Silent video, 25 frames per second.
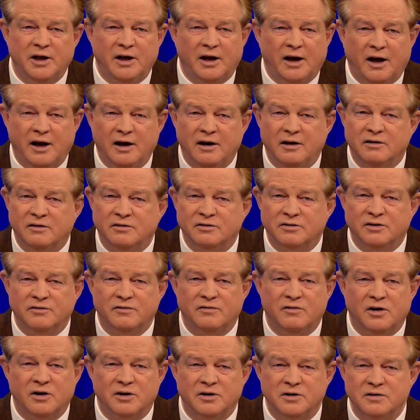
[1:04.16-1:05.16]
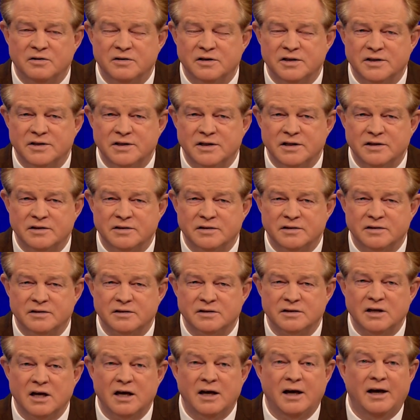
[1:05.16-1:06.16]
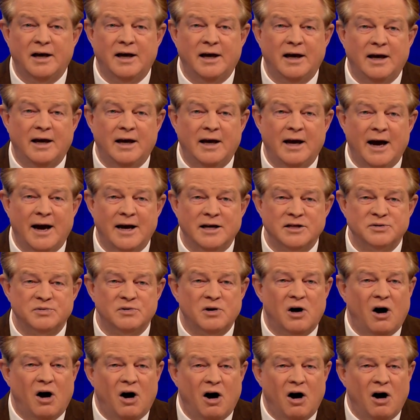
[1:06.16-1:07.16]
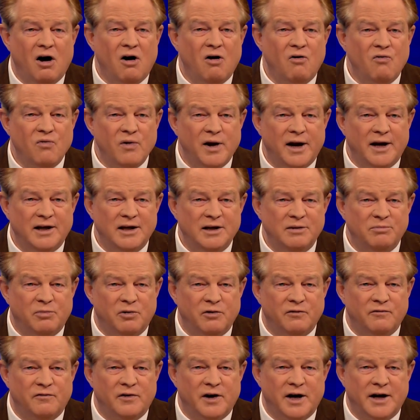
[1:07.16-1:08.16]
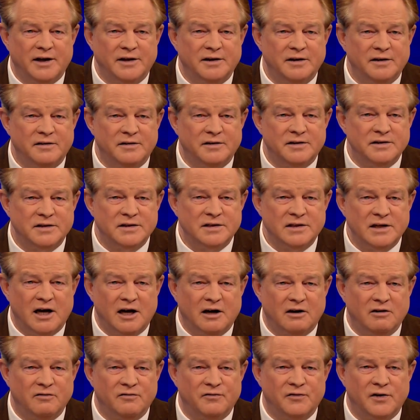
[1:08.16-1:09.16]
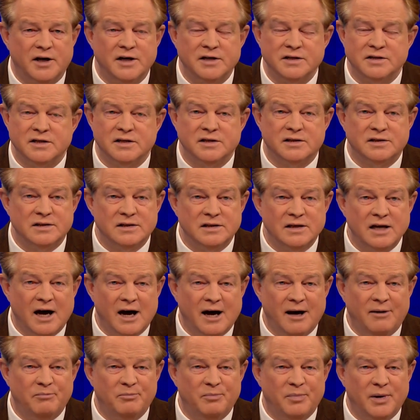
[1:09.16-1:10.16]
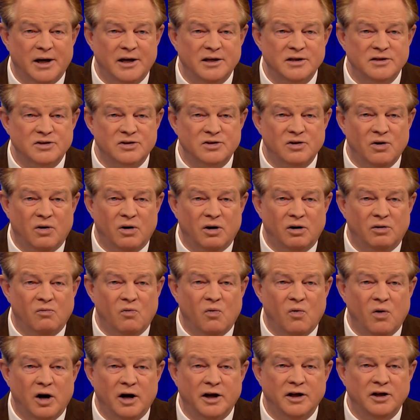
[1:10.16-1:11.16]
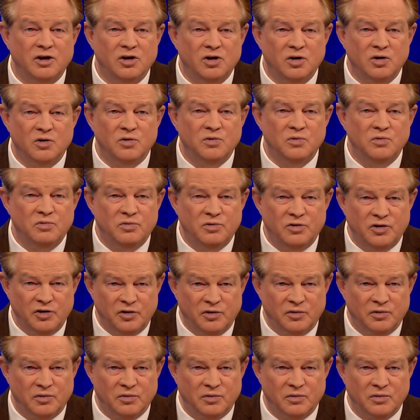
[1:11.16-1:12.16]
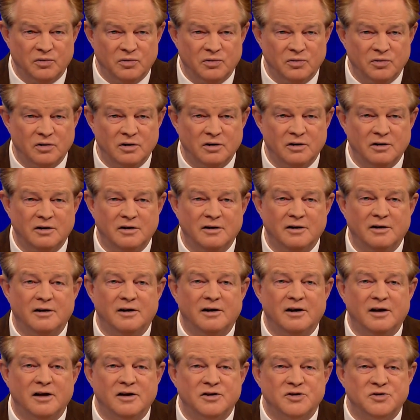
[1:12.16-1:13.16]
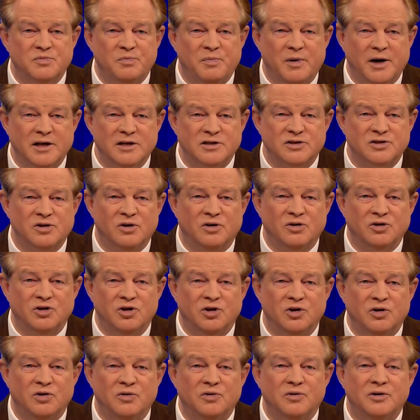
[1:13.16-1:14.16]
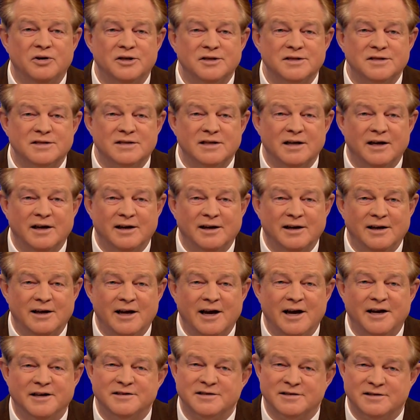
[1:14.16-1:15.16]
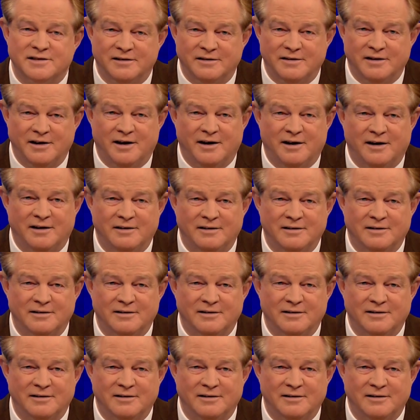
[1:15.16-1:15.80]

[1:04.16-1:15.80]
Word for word: healed of all your diseases. He has already provided the sacrifice. It's not based on what you do, it's based on you saying yes to that.